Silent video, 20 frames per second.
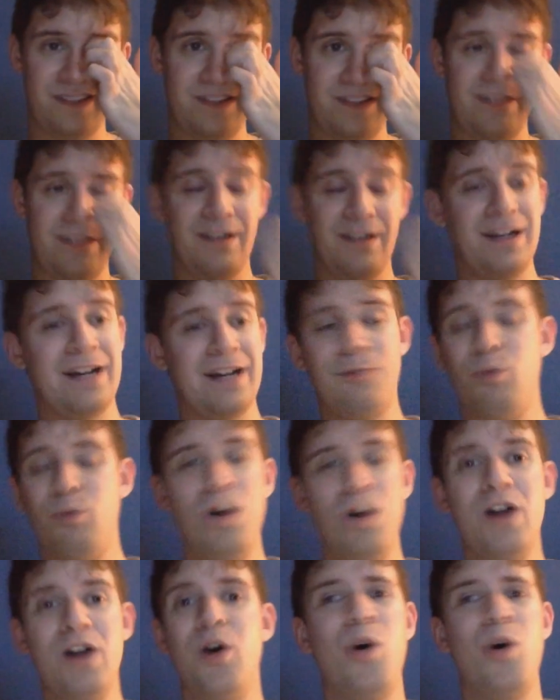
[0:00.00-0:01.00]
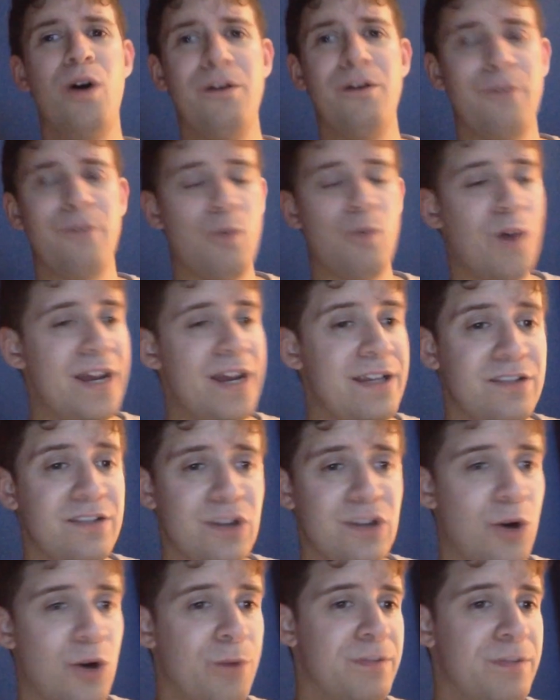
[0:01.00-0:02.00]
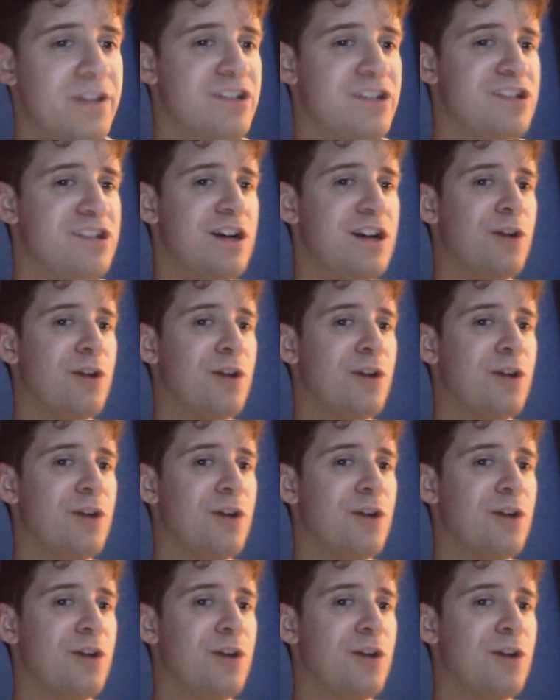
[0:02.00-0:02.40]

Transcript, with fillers: God, what an awful way to open the show.